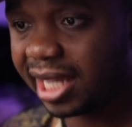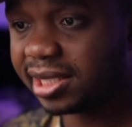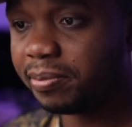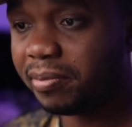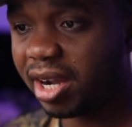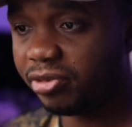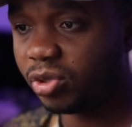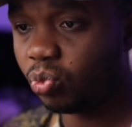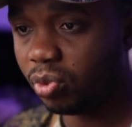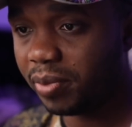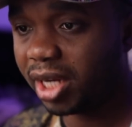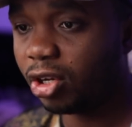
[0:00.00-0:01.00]
as a married
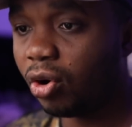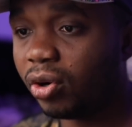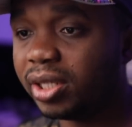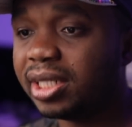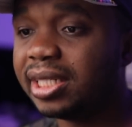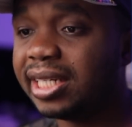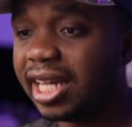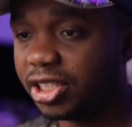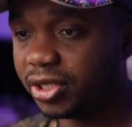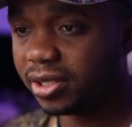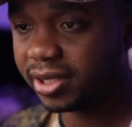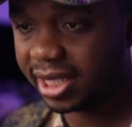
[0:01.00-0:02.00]
woman on
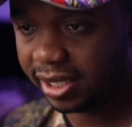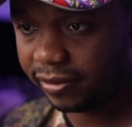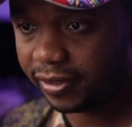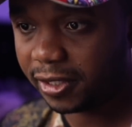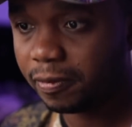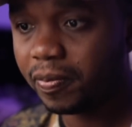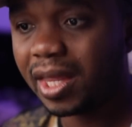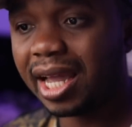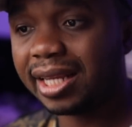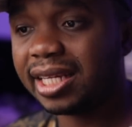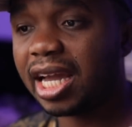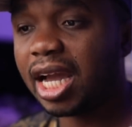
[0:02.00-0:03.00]
national TV,
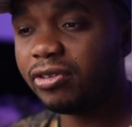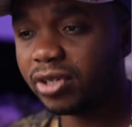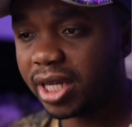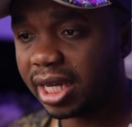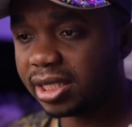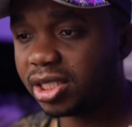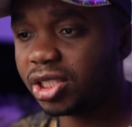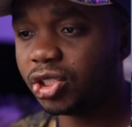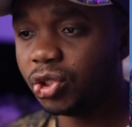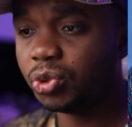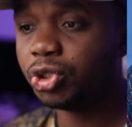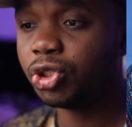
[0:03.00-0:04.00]
and the arrogance
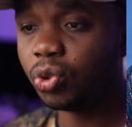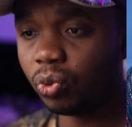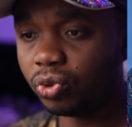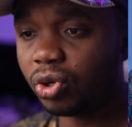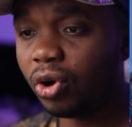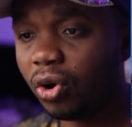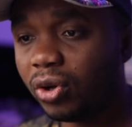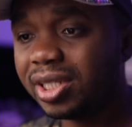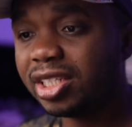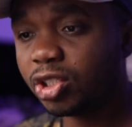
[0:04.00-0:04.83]
you showed on the